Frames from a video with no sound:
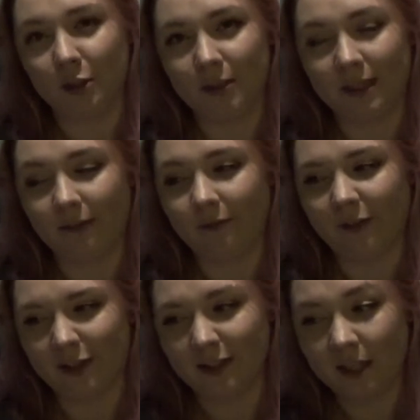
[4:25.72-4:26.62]
using that
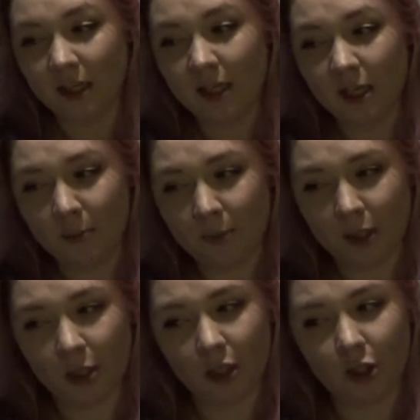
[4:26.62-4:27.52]
first. But
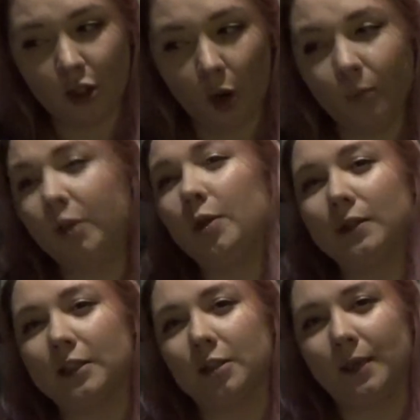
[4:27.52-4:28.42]
you can only use
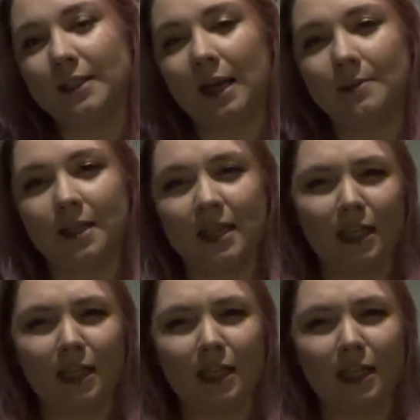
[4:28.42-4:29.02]
that so many times in a day.